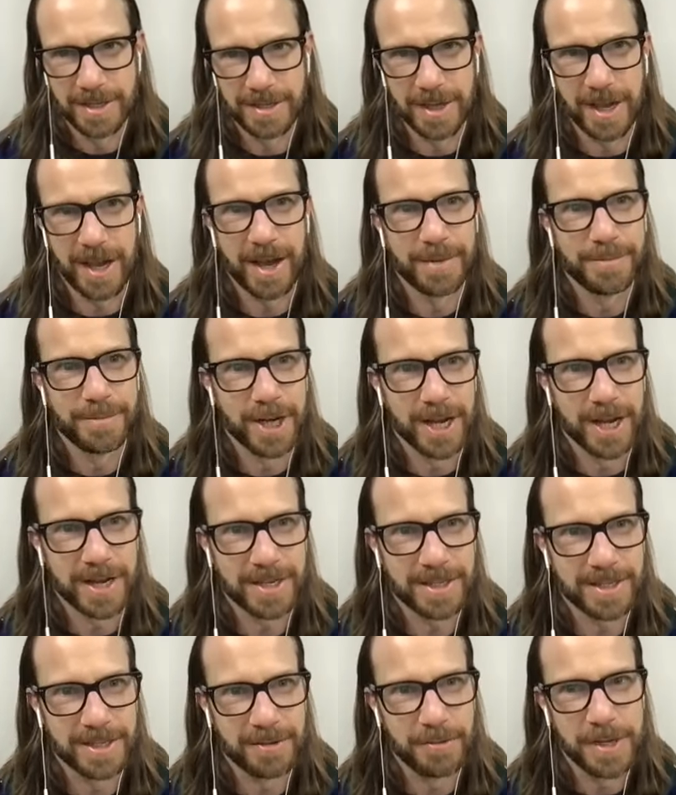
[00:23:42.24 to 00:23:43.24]
the
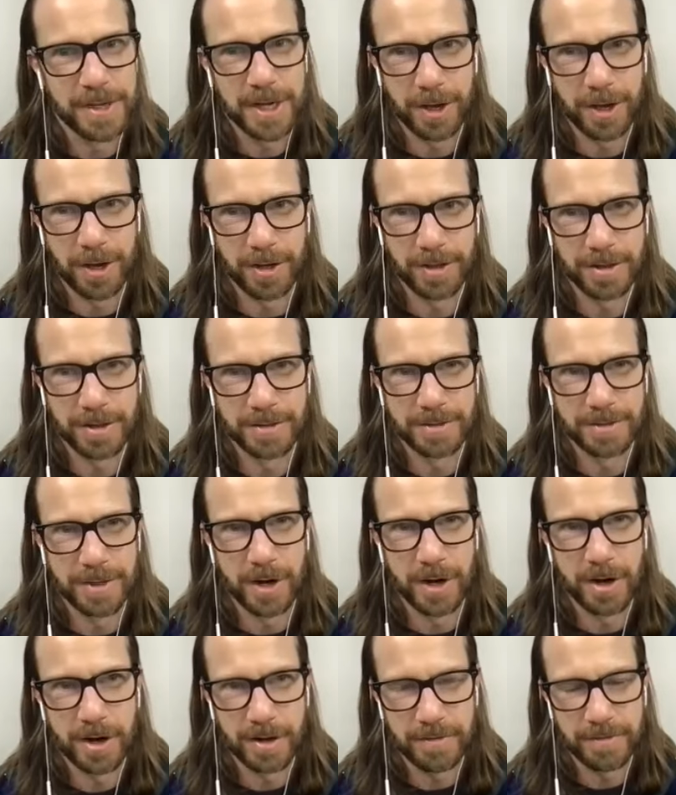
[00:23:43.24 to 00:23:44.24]
objects that we call
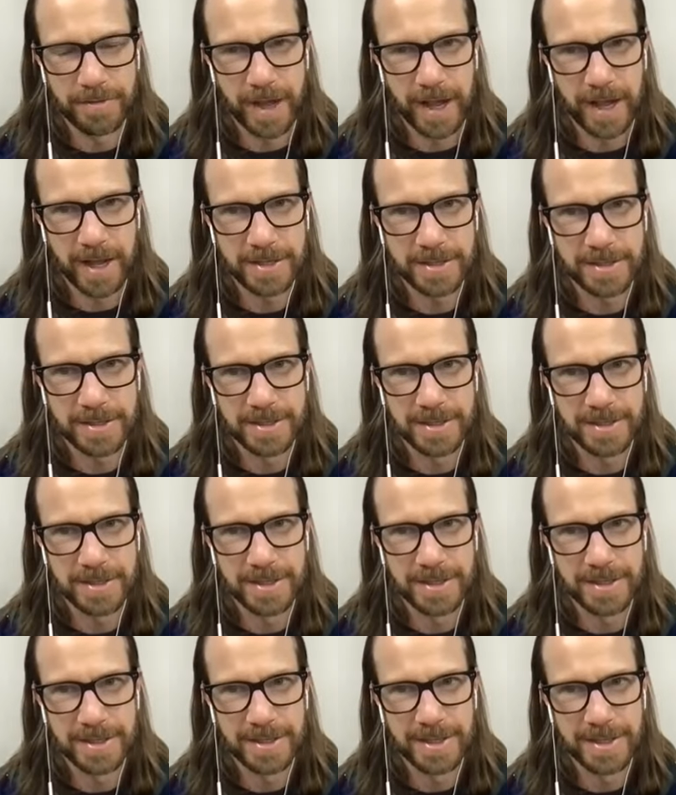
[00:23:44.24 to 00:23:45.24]

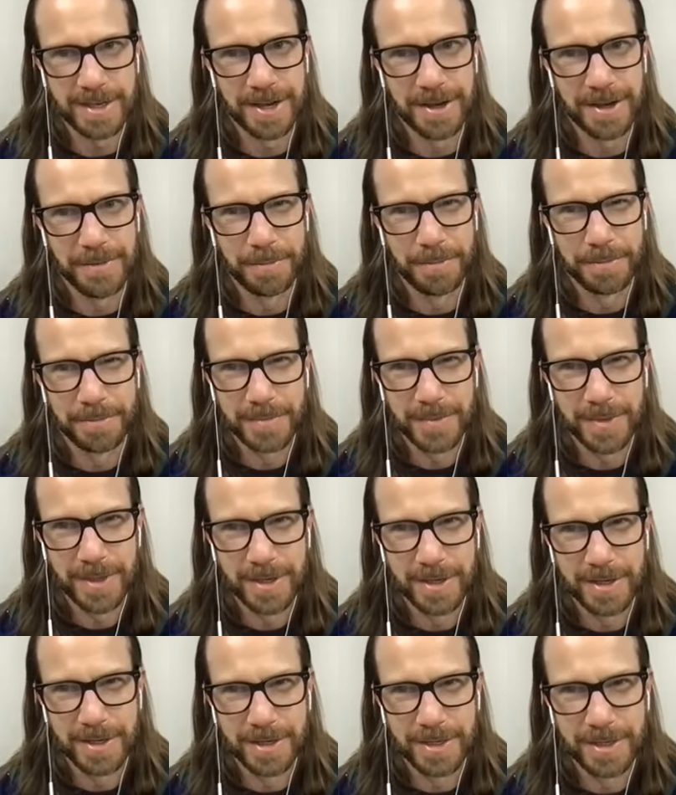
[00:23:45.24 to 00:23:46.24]
artifacts. Um,
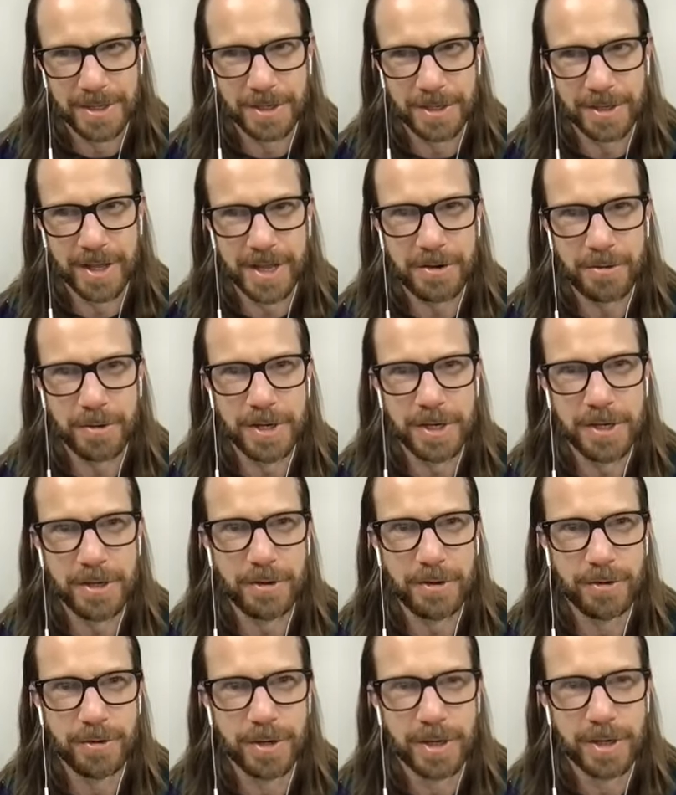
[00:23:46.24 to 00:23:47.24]
so like when
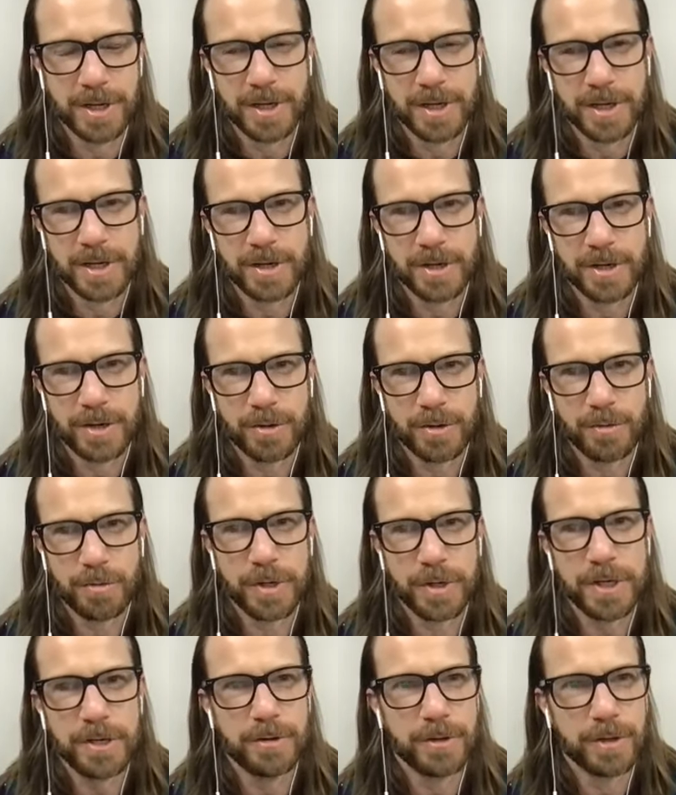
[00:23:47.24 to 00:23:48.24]
you
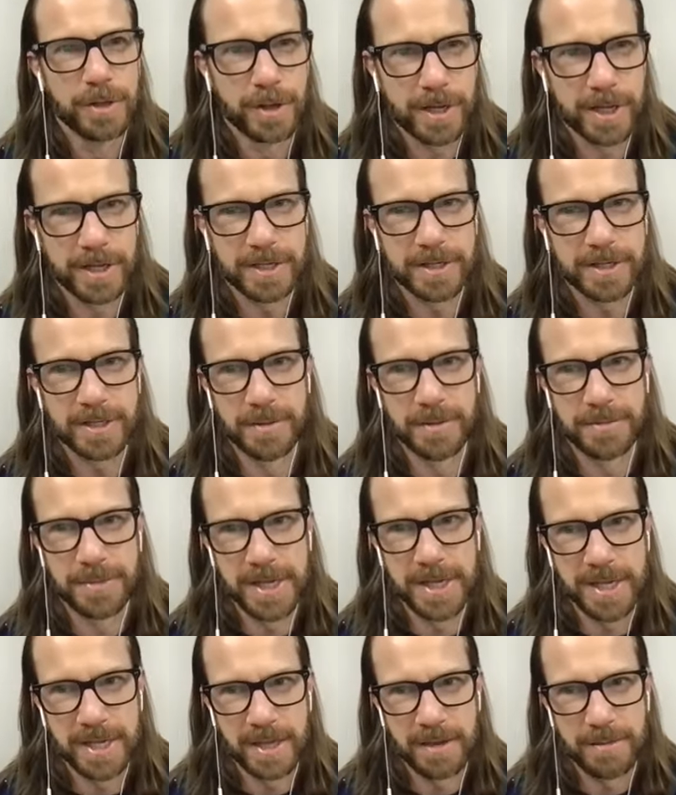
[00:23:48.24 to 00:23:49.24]
when you look at
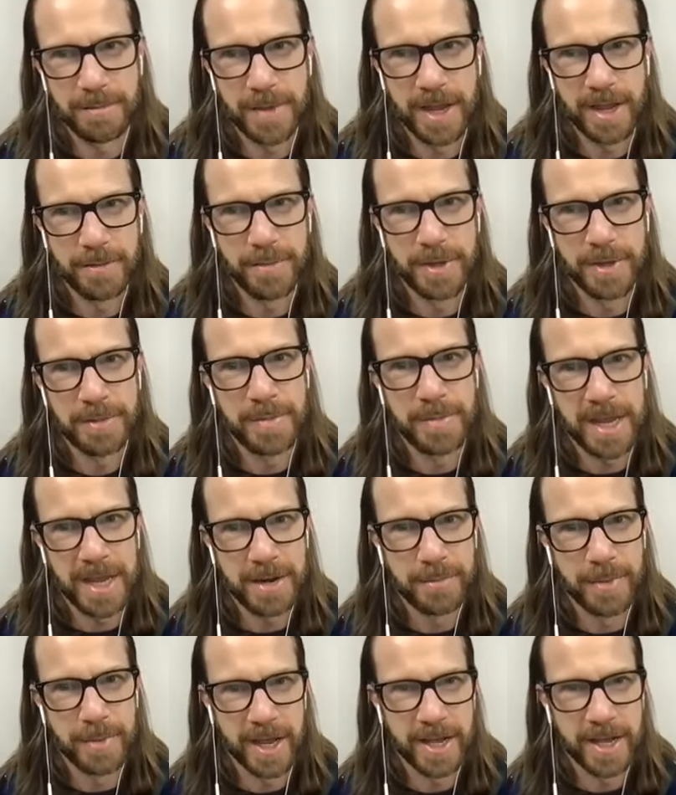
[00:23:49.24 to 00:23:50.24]
something that may have been
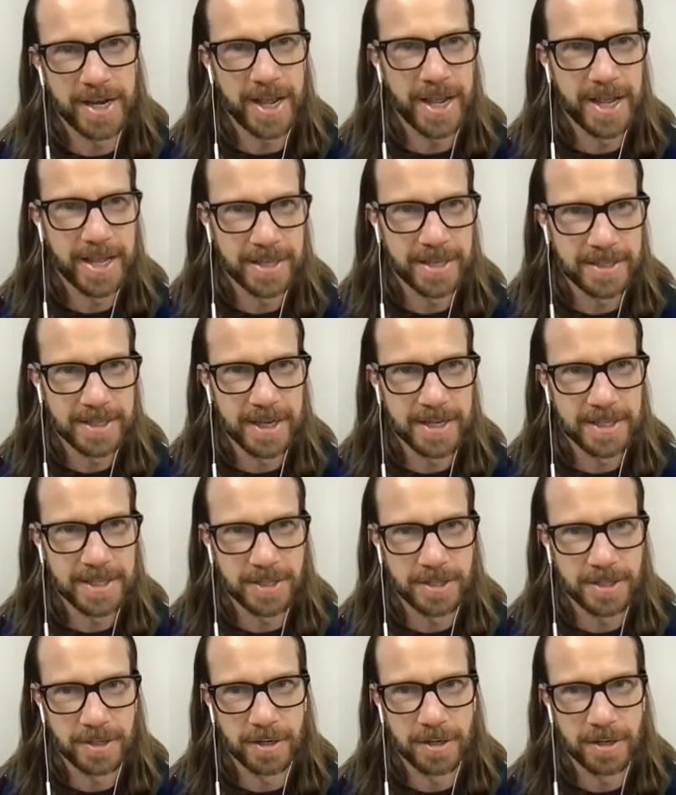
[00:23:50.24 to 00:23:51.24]
made by an
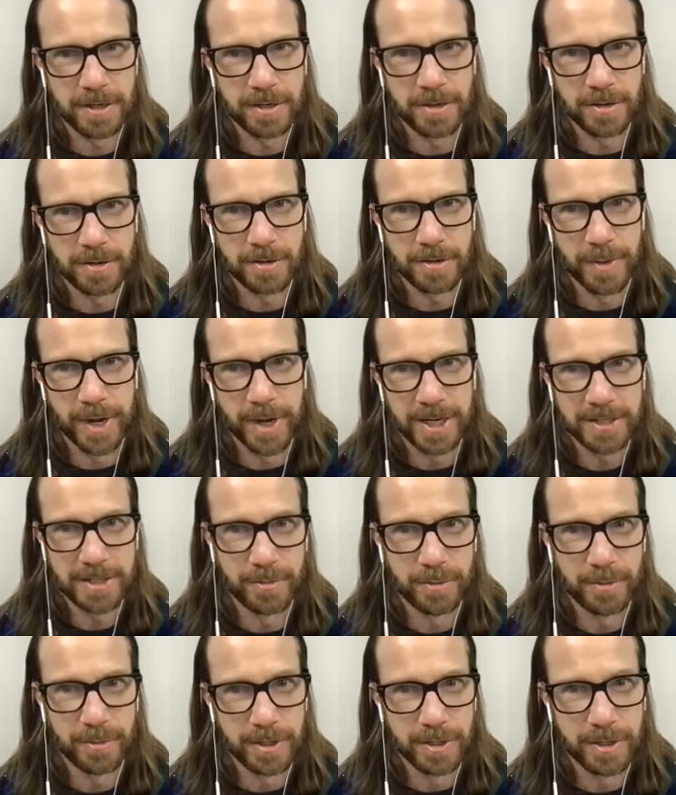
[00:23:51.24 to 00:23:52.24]
ancestor or by
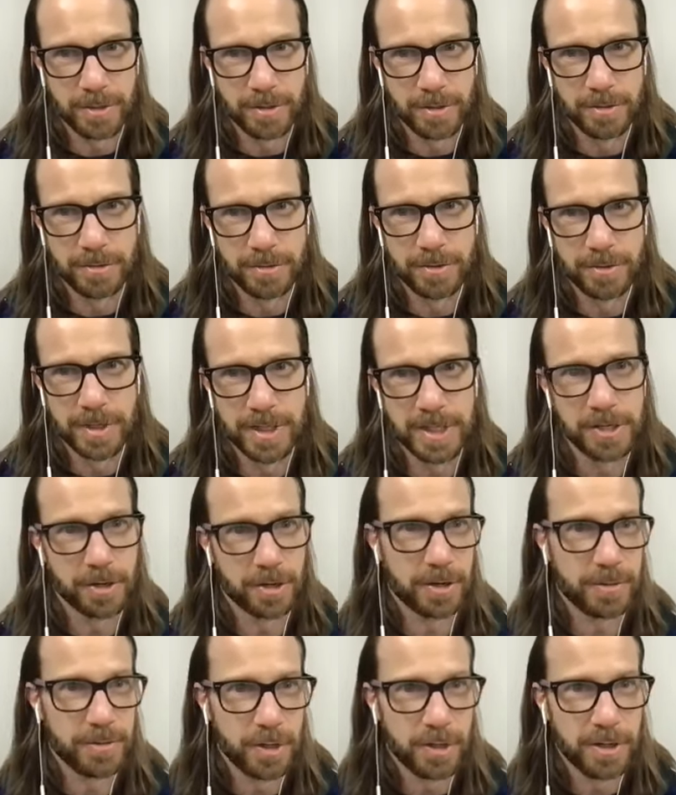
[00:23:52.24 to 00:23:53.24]
someone who in your
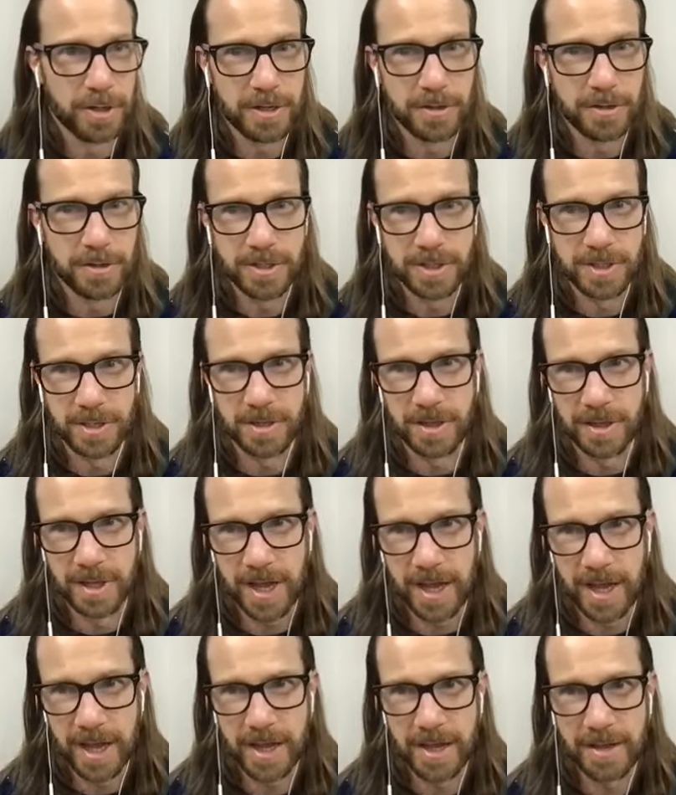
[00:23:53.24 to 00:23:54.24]
community who's still
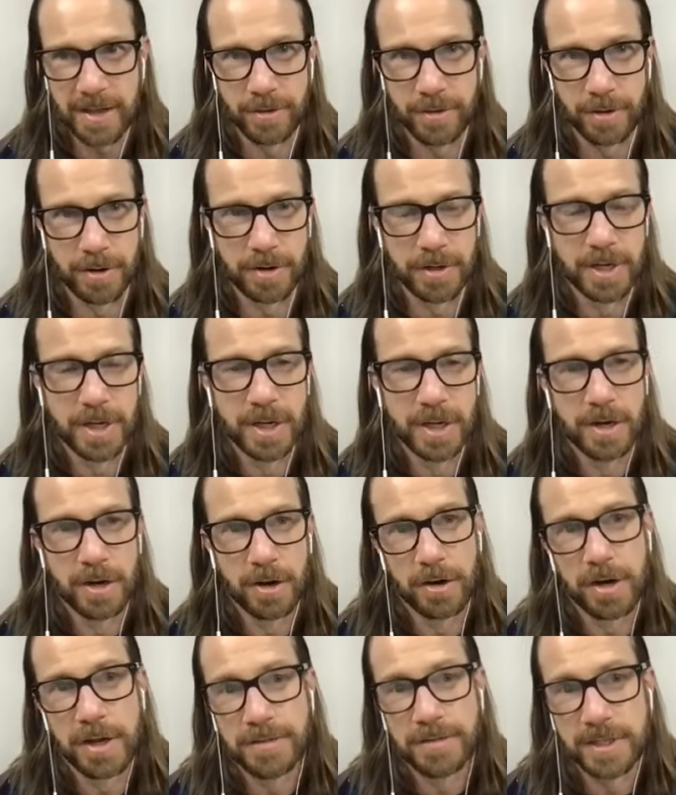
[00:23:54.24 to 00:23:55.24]
alive or
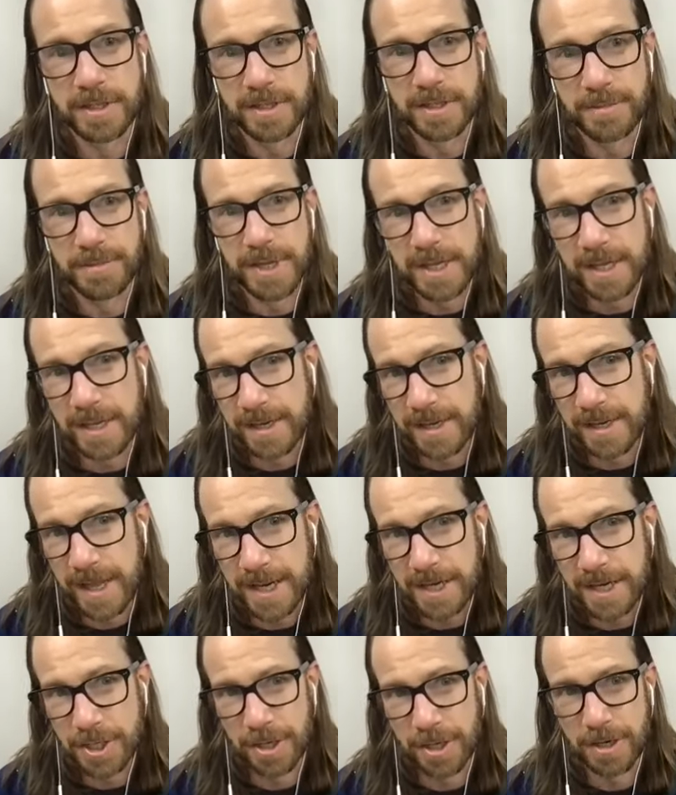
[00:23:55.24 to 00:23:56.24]
or even something in
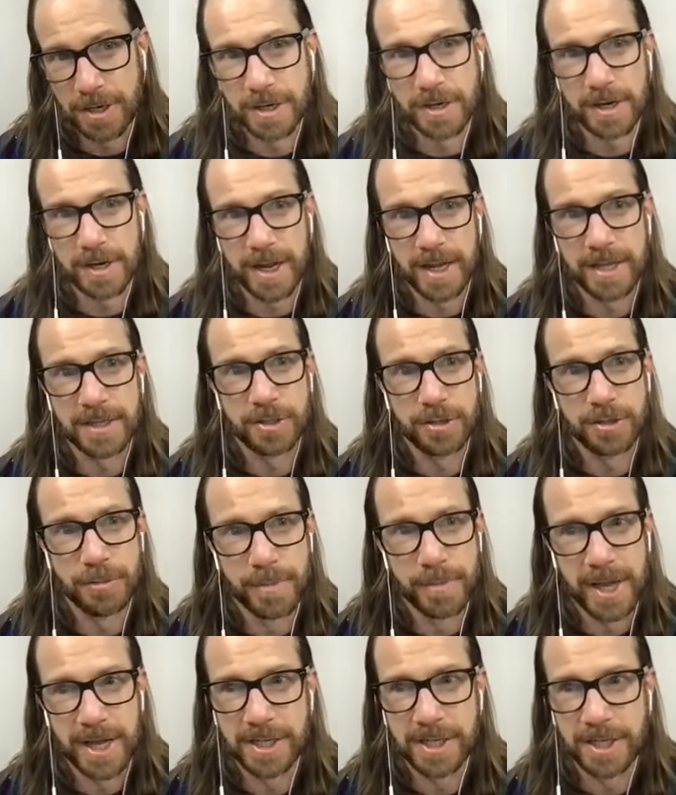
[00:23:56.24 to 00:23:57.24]
nature as you
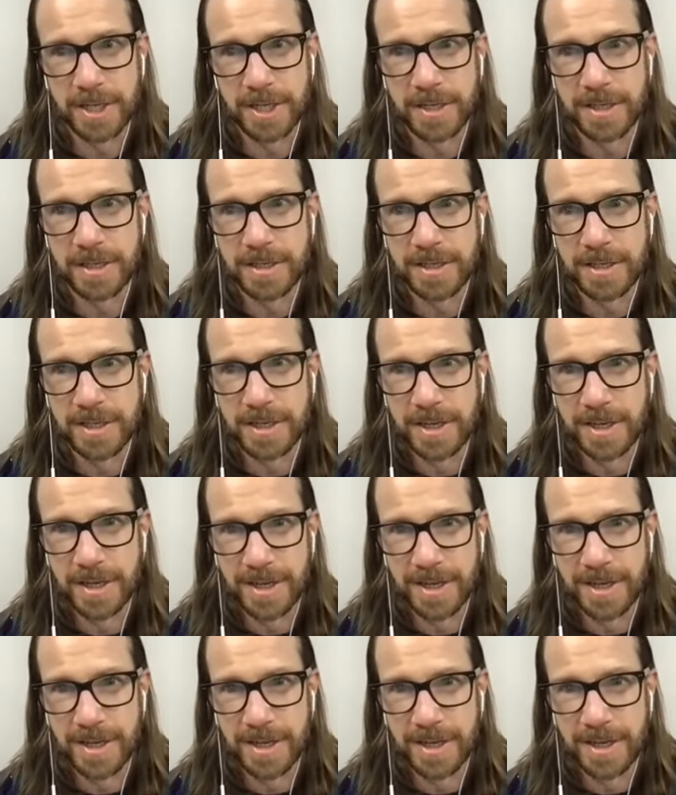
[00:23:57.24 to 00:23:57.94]
mentioned